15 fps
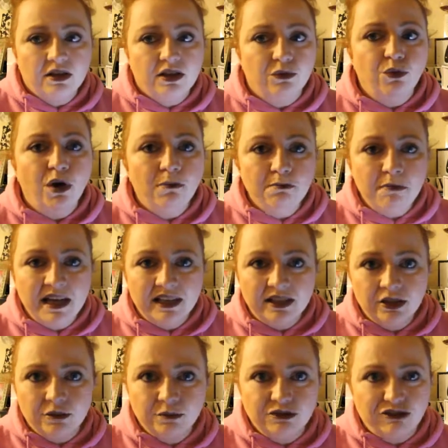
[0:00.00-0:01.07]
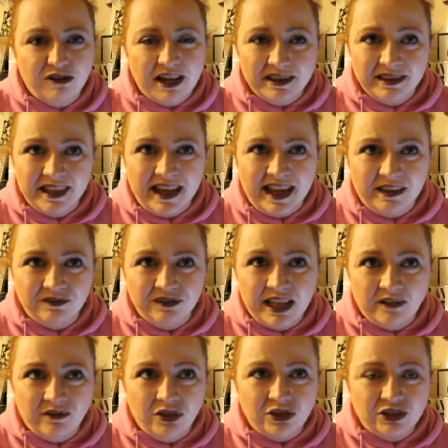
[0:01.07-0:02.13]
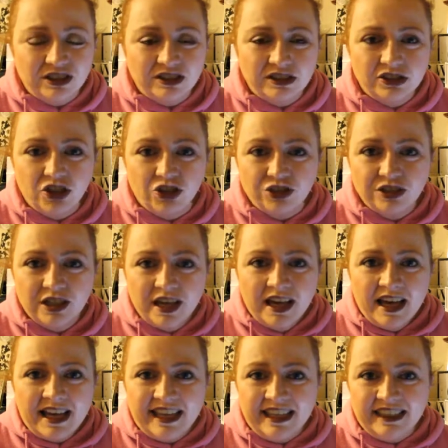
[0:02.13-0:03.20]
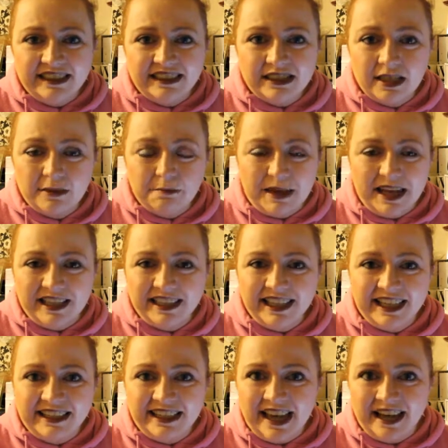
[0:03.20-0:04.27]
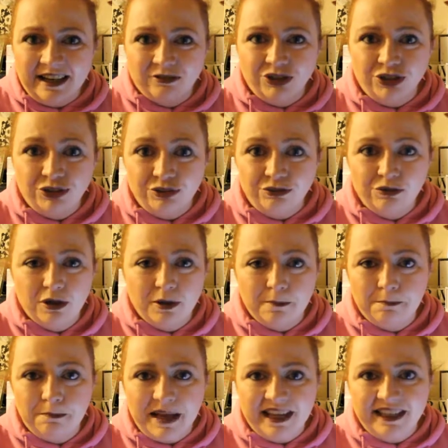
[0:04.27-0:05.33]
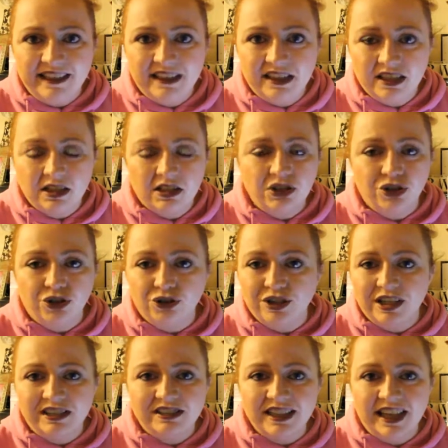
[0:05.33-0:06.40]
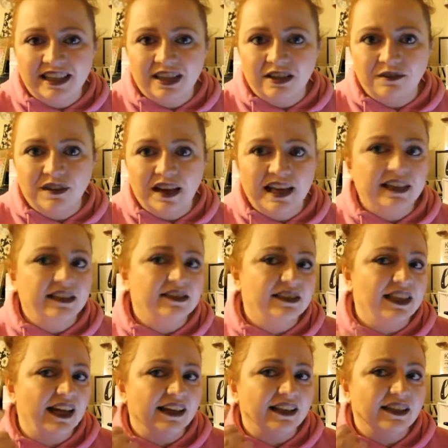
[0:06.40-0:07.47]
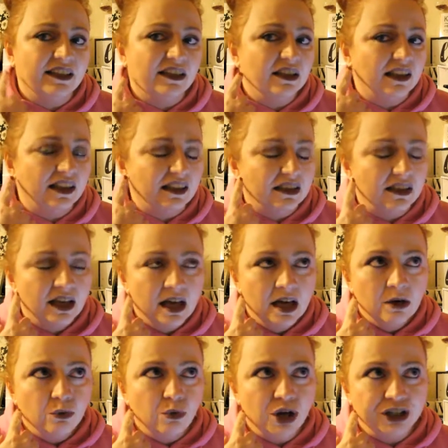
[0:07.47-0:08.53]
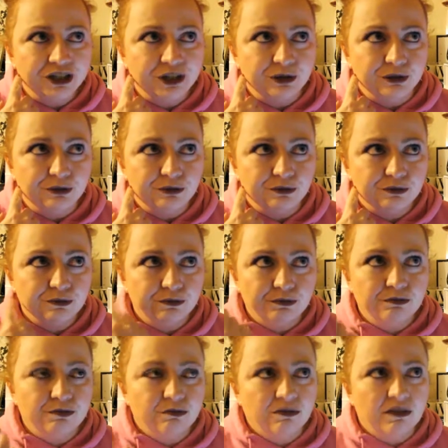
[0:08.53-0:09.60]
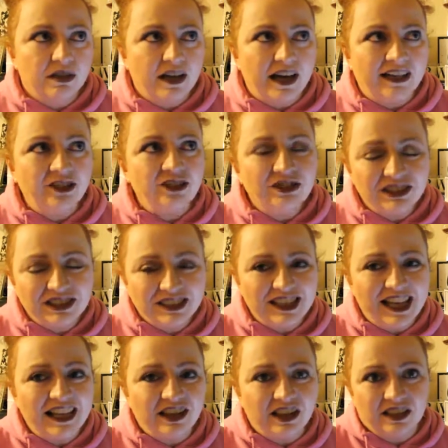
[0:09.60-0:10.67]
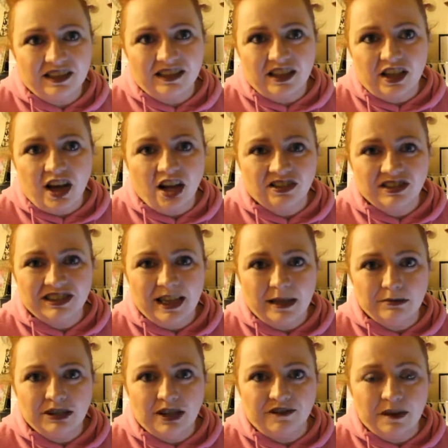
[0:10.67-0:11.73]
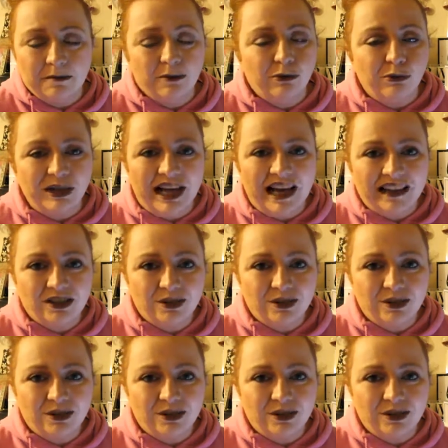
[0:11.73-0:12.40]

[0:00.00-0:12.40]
the one makeup trend that I've never understood is baking, how you bake your entire face, like where you... I understand like the concept of it, but when I